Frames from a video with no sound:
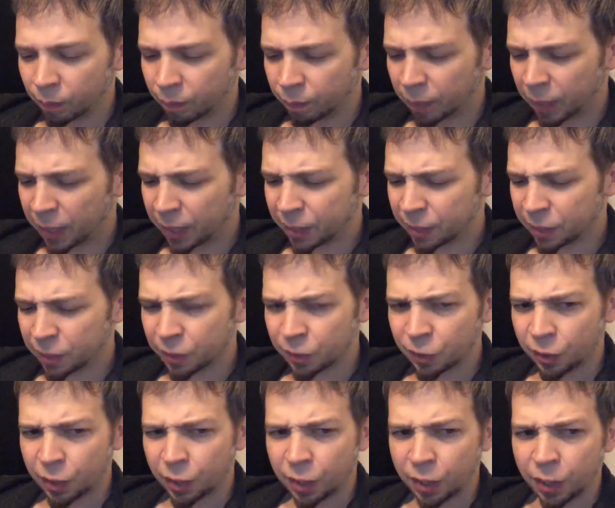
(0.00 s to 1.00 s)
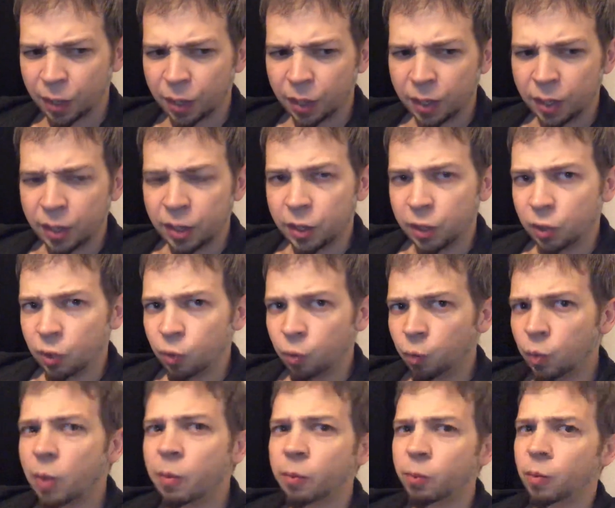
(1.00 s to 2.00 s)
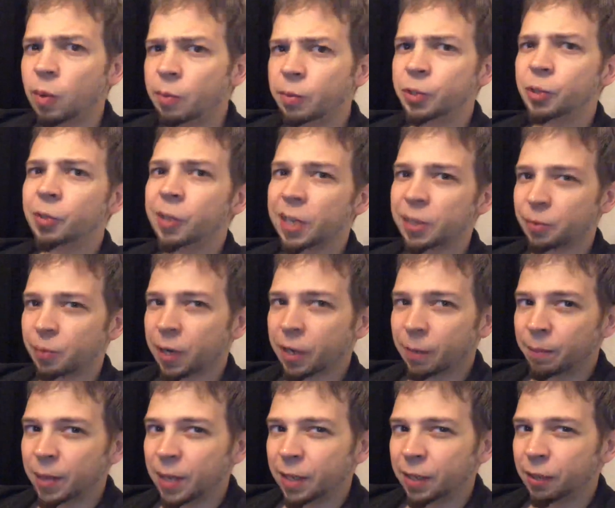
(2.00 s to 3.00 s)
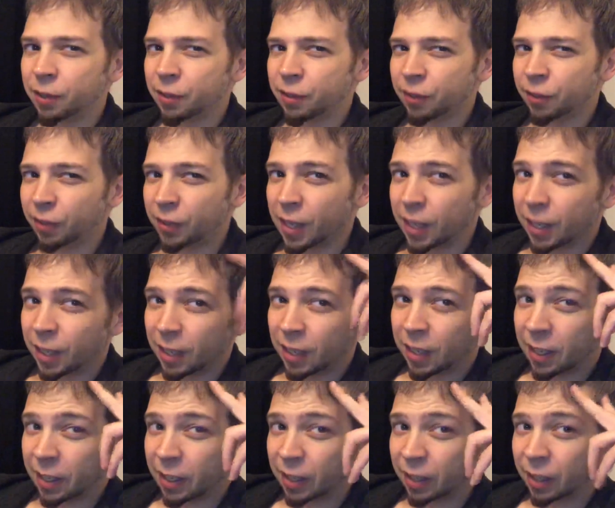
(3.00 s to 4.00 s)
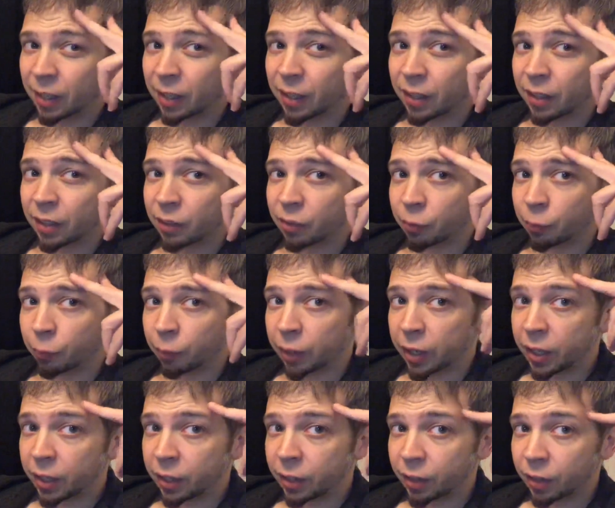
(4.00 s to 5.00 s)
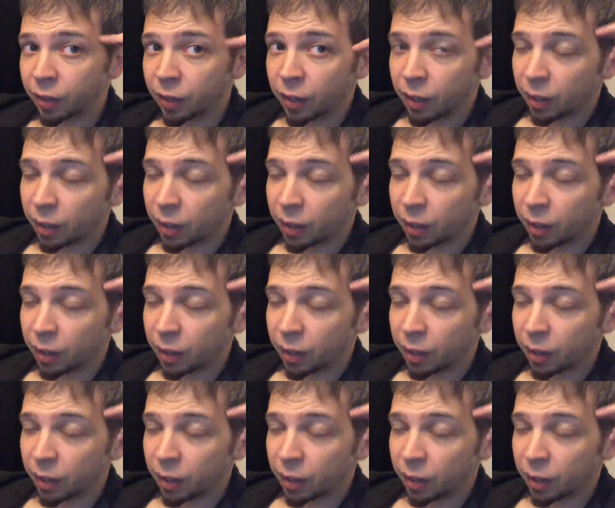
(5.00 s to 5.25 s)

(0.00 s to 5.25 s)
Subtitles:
But what would you guys recommend that I read?